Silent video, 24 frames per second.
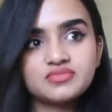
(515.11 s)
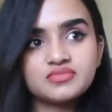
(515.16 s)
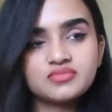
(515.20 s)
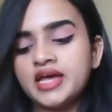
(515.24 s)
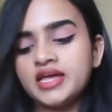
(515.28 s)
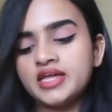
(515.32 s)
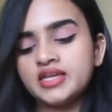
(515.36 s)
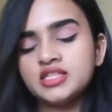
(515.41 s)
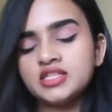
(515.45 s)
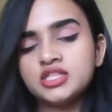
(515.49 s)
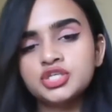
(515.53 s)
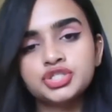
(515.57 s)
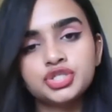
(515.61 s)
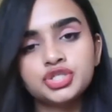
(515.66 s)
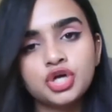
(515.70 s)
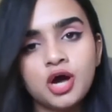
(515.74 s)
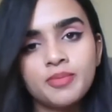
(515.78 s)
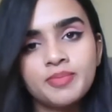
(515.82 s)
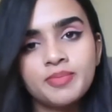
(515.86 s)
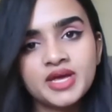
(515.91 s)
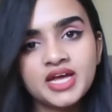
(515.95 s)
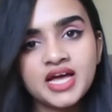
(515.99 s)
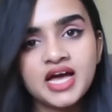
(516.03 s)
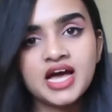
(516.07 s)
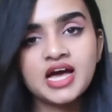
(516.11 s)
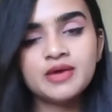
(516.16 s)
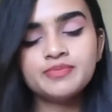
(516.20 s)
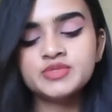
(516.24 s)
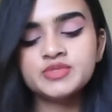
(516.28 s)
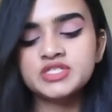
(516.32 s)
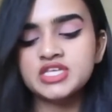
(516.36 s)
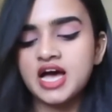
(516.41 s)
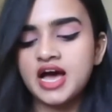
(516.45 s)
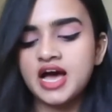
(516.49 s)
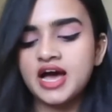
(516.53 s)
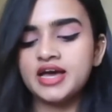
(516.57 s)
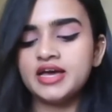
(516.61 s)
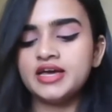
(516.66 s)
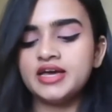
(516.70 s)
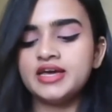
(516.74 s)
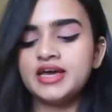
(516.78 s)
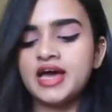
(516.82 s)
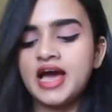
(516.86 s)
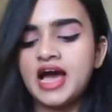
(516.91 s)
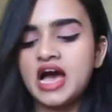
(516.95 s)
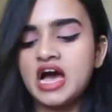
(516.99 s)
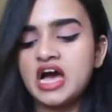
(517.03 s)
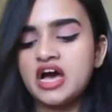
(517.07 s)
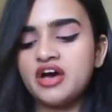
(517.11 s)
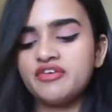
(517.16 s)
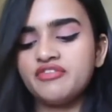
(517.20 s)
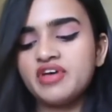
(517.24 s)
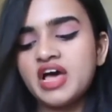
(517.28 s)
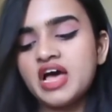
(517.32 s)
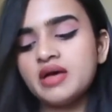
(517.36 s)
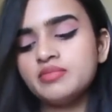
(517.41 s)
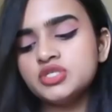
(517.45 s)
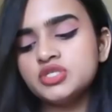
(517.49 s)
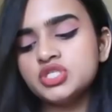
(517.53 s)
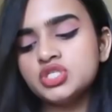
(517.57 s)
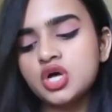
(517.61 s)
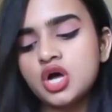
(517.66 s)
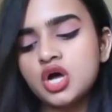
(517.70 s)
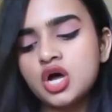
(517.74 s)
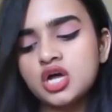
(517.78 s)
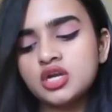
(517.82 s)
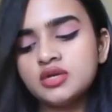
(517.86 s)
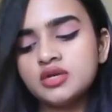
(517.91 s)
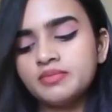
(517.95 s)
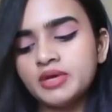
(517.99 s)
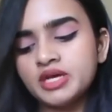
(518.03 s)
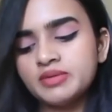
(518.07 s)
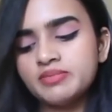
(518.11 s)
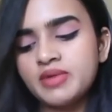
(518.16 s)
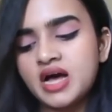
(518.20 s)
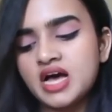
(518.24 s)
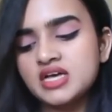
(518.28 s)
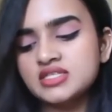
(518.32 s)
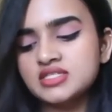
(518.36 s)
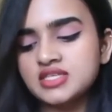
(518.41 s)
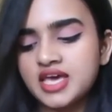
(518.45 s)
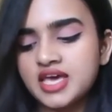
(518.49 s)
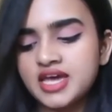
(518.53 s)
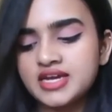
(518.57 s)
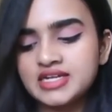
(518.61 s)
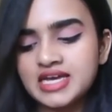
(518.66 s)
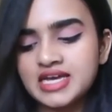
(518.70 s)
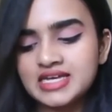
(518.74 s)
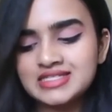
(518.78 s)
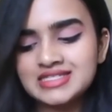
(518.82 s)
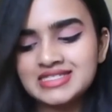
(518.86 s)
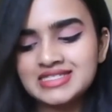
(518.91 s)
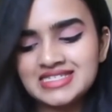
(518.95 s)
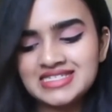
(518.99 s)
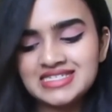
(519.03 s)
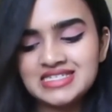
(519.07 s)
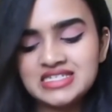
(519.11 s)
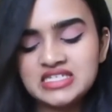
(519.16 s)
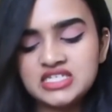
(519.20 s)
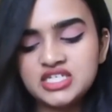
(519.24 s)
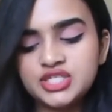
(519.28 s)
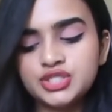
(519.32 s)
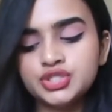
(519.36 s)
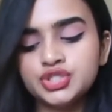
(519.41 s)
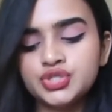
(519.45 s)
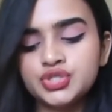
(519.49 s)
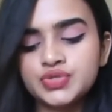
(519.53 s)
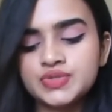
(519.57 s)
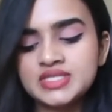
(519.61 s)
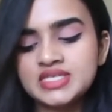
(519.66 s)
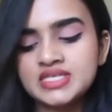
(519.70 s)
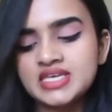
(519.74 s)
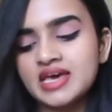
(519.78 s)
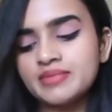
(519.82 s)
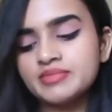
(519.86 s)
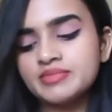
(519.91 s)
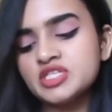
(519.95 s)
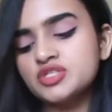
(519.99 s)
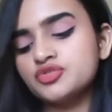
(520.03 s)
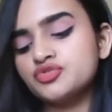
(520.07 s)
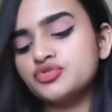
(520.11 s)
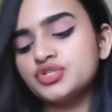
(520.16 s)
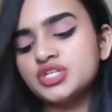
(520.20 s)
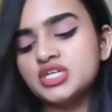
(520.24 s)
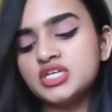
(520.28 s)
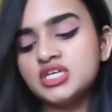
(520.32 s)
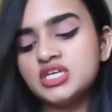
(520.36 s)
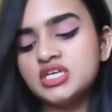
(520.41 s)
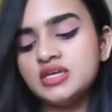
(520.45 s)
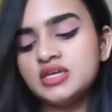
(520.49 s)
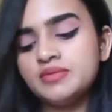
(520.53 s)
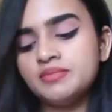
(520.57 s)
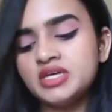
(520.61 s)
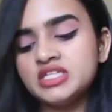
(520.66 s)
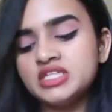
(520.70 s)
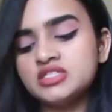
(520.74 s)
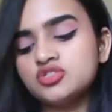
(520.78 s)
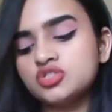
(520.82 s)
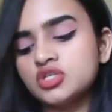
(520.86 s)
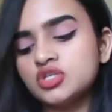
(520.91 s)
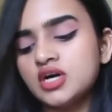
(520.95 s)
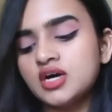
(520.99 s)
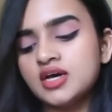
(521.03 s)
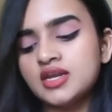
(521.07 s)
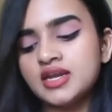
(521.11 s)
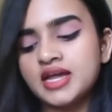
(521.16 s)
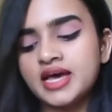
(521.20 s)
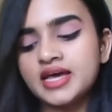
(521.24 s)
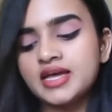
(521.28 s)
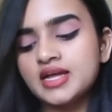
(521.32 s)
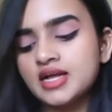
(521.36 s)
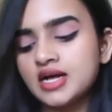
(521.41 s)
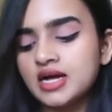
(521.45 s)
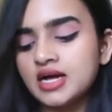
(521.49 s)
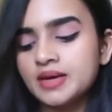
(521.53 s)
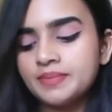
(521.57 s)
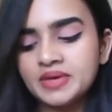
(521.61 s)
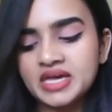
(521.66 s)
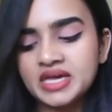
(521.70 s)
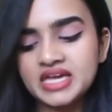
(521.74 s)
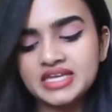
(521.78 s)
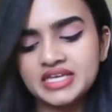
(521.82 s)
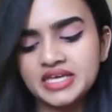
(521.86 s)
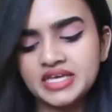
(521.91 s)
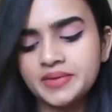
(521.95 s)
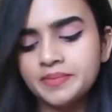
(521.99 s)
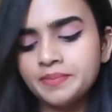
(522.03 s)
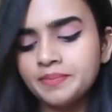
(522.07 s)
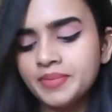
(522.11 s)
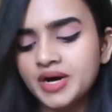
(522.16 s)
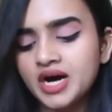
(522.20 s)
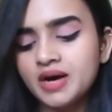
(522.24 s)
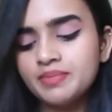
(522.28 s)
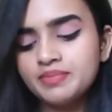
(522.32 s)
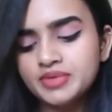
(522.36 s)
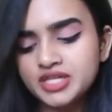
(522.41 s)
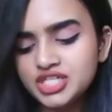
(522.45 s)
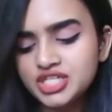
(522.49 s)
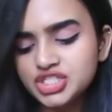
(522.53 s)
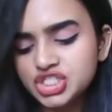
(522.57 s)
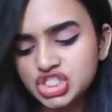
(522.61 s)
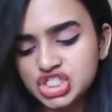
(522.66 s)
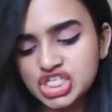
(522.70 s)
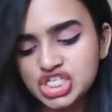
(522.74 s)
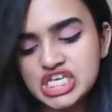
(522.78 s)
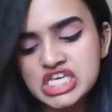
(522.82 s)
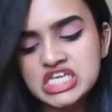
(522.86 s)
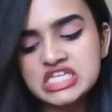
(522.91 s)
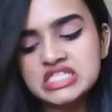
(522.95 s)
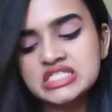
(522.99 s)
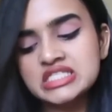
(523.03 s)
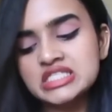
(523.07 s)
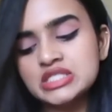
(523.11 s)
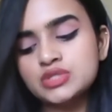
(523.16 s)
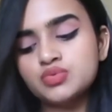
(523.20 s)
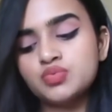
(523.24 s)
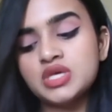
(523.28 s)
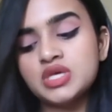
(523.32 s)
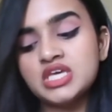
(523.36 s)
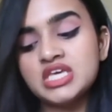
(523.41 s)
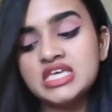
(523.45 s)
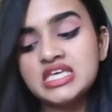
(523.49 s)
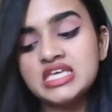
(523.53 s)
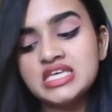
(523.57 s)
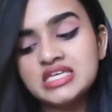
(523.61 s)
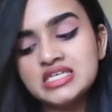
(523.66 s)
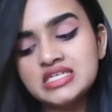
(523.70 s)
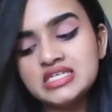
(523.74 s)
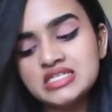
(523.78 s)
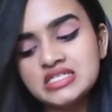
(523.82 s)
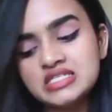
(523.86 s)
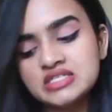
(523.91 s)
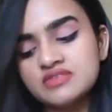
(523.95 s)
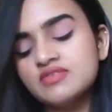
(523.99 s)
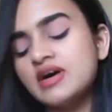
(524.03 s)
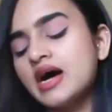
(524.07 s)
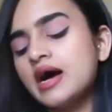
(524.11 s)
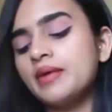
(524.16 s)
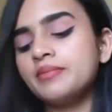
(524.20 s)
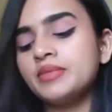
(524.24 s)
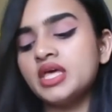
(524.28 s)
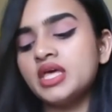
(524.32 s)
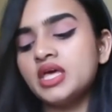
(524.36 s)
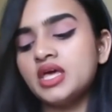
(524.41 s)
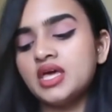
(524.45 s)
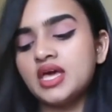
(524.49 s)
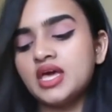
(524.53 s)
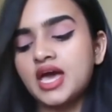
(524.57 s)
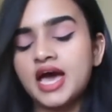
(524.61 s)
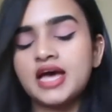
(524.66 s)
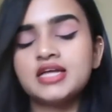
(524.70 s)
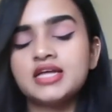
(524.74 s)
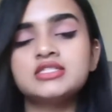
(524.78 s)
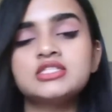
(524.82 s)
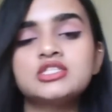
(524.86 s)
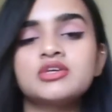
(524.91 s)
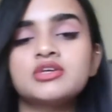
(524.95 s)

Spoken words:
And in the shopping apps, I have Amazon, BigBasket, Etsy, Juicy Chemistry, Myntra, Nykaa, Paytm, Purple, Shein, Swiggy, Zivame and